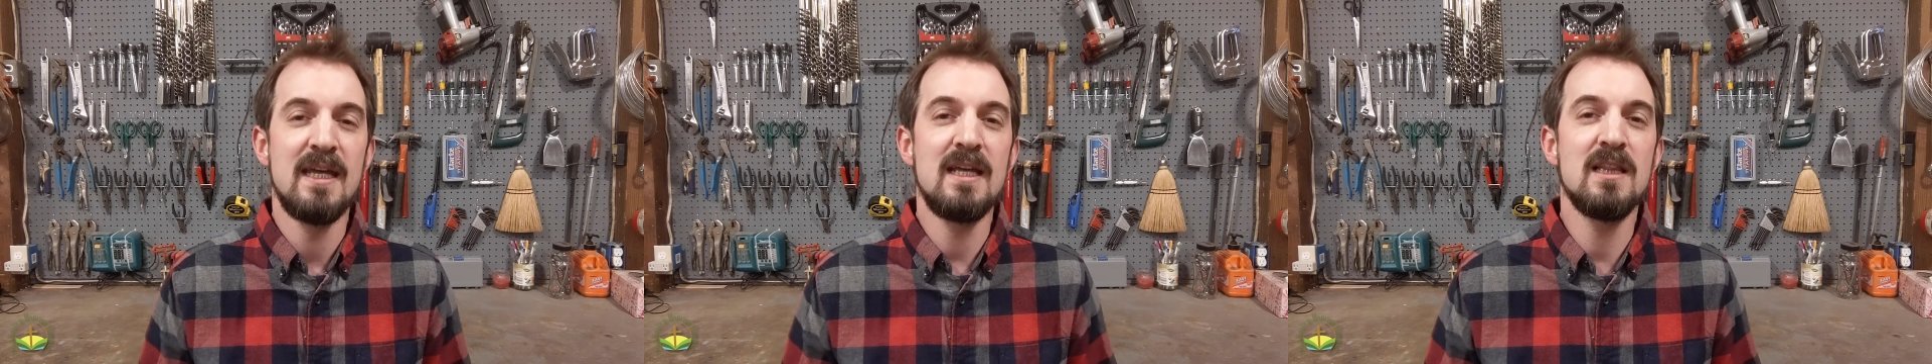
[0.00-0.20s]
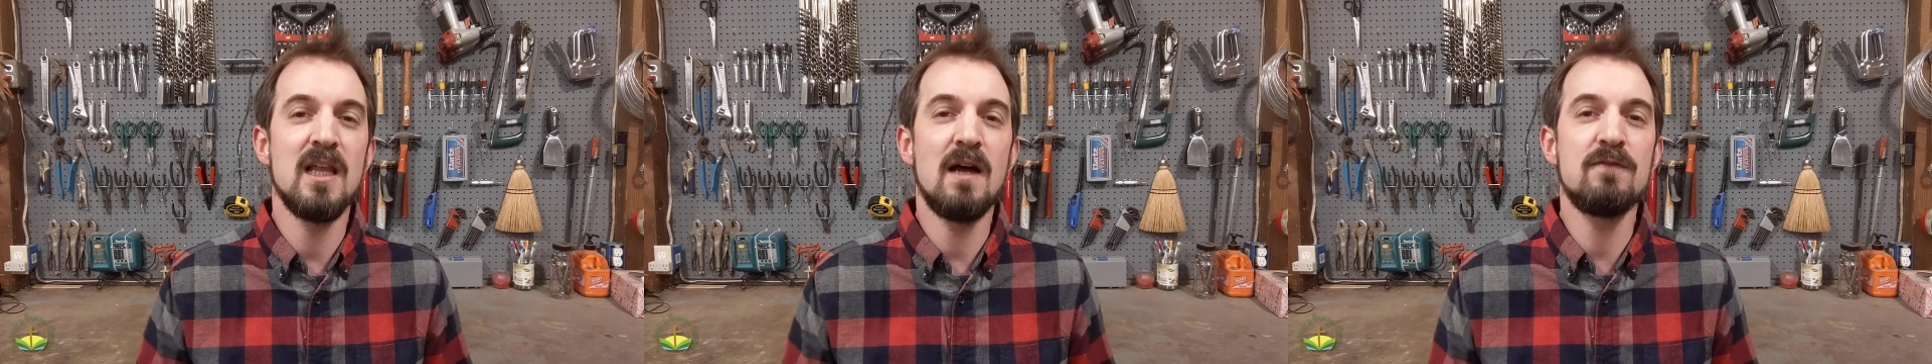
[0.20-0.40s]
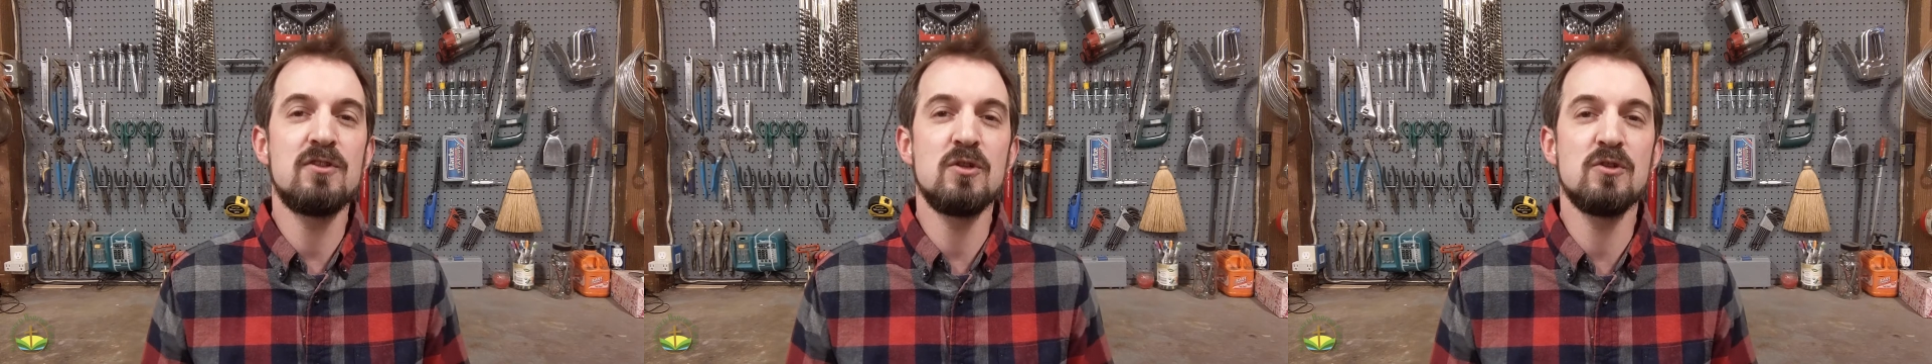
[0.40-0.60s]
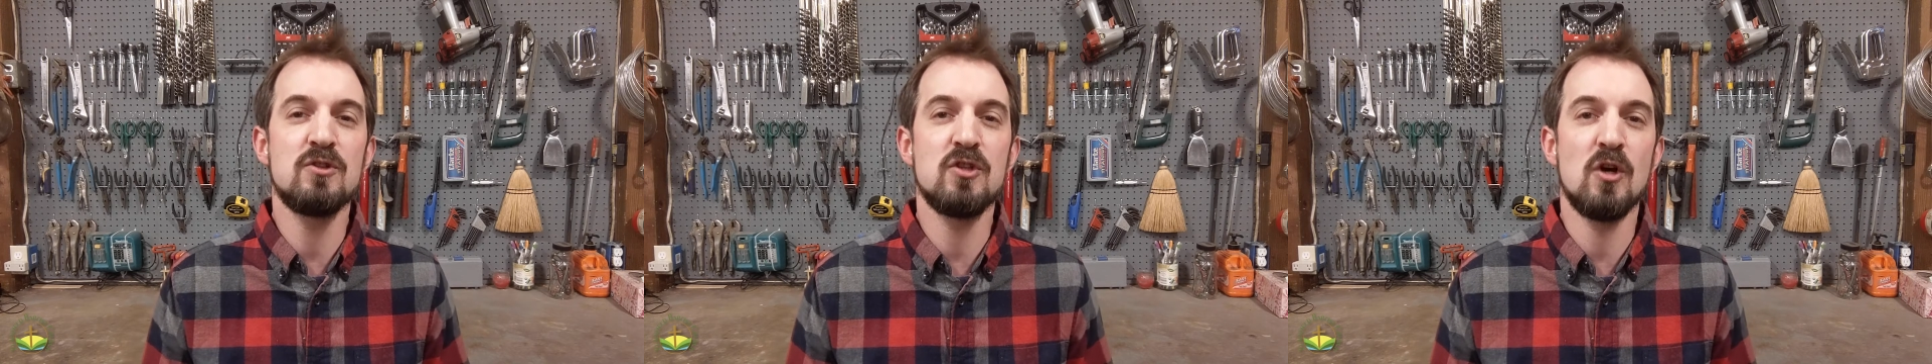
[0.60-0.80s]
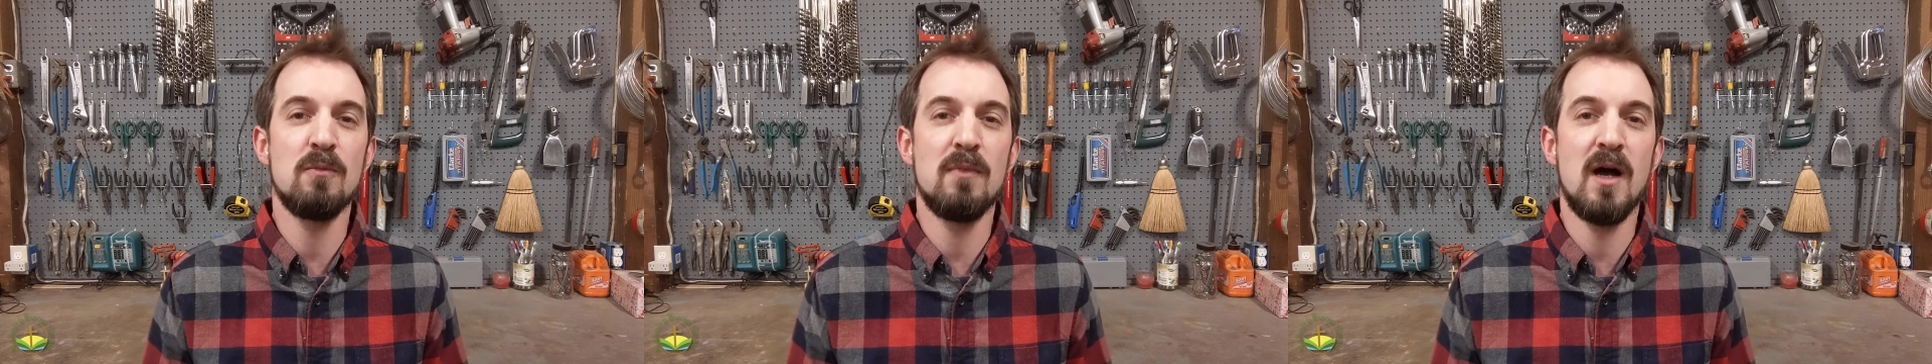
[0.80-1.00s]
He loves you
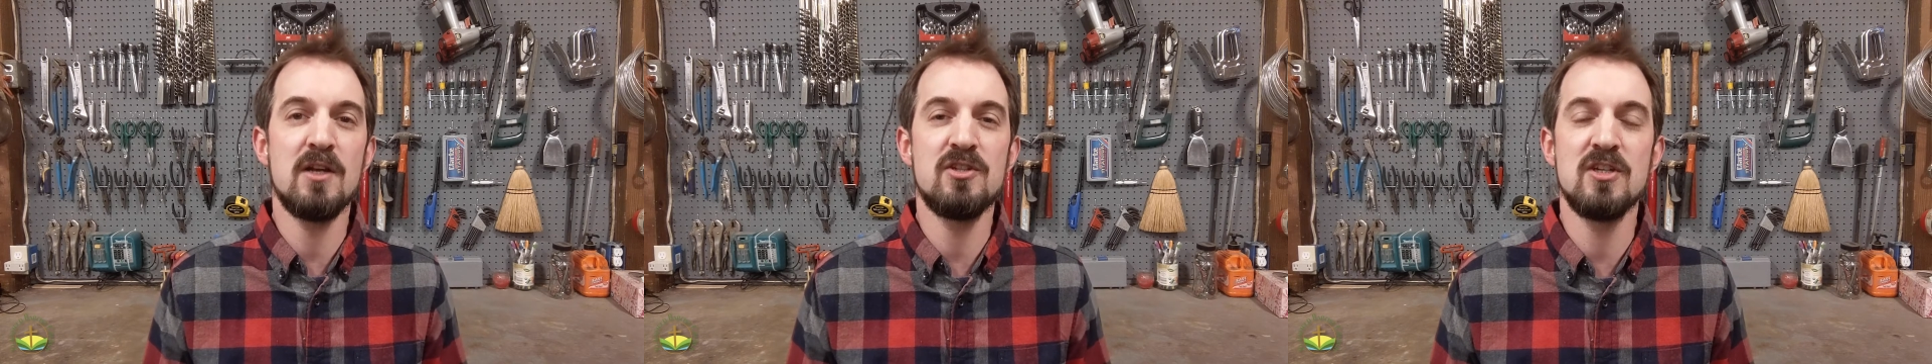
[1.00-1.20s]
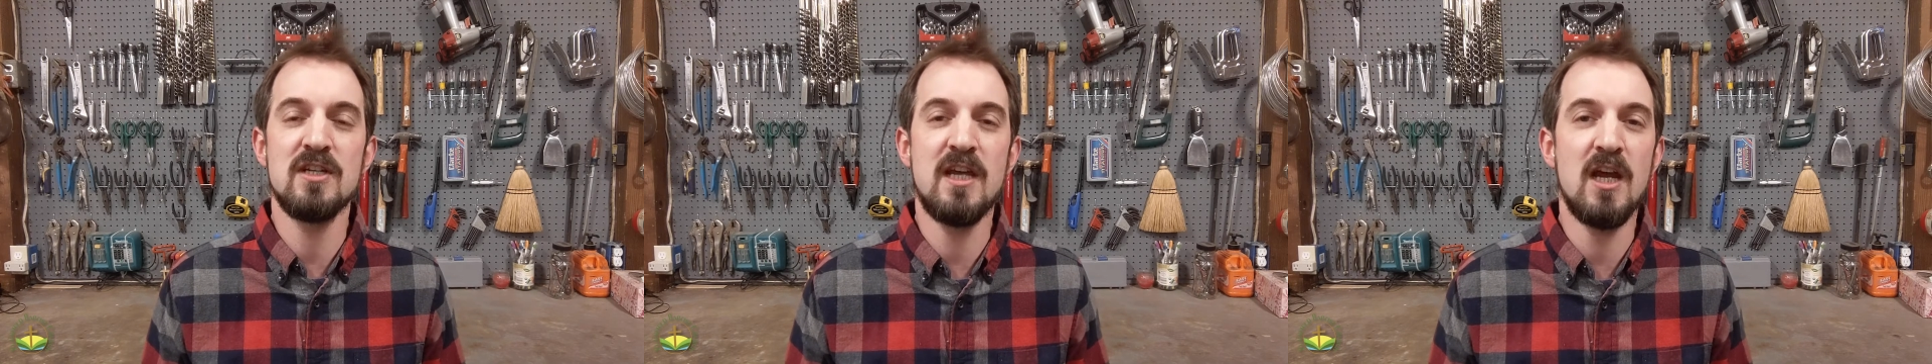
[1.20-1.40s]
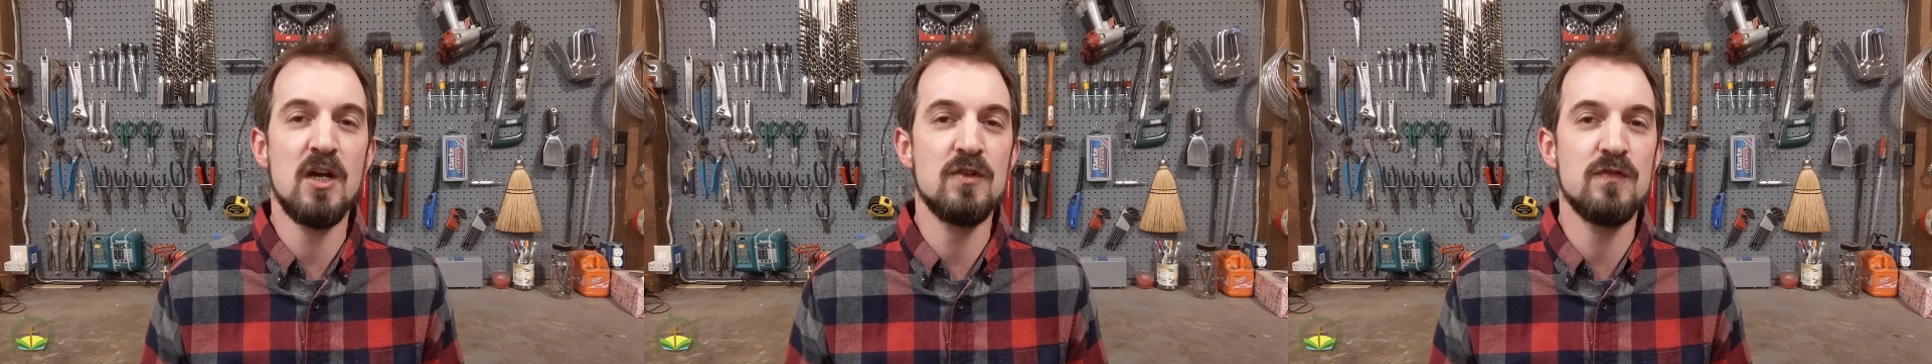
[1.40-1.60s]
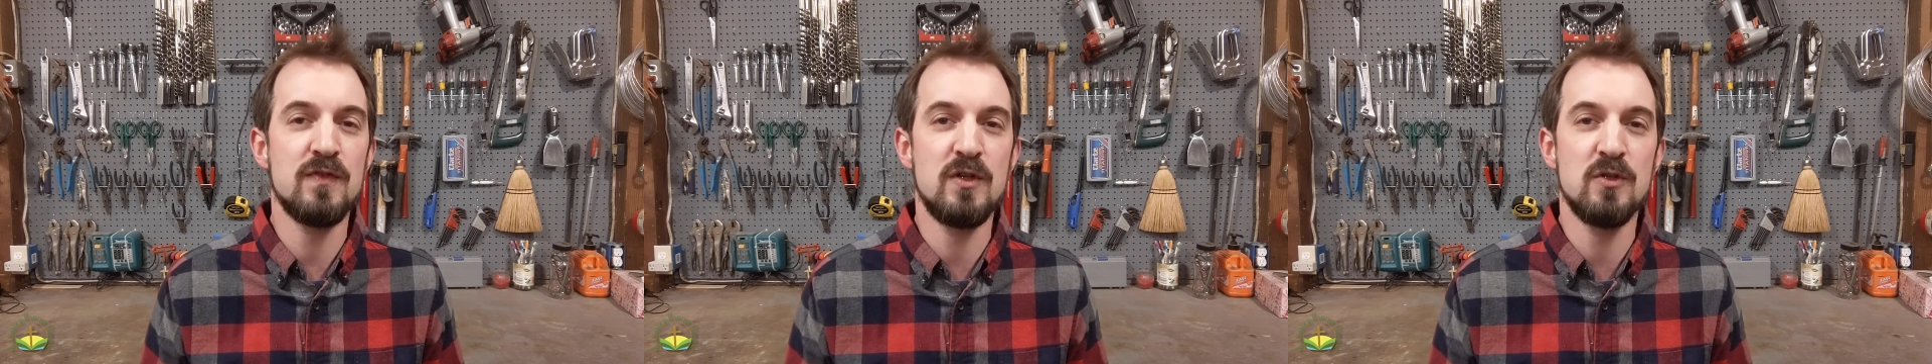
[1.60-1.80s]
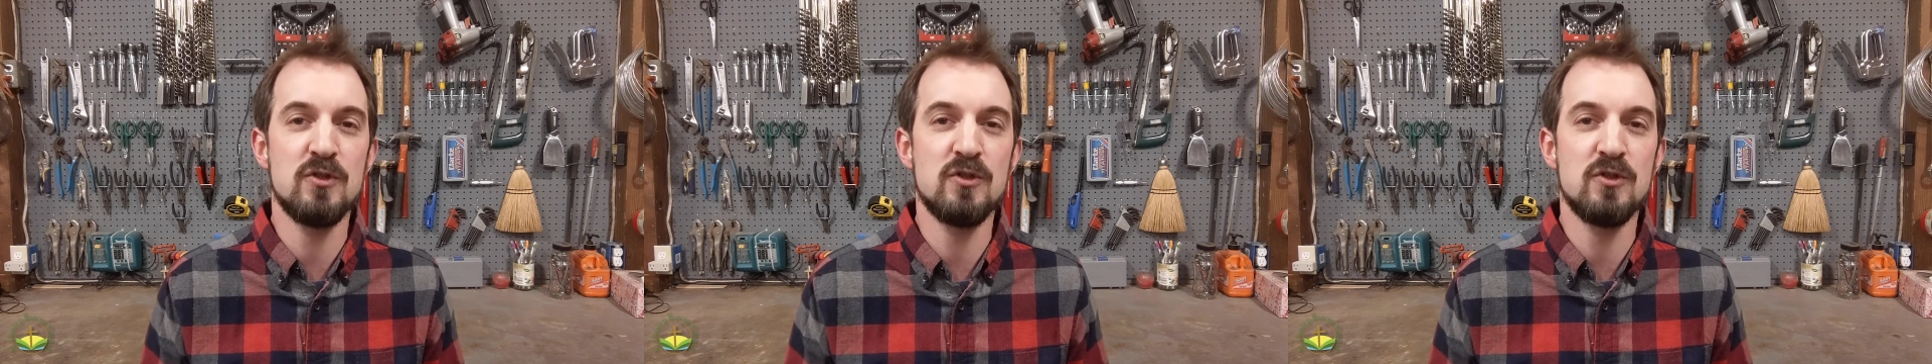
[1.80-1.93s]
so much and cares for you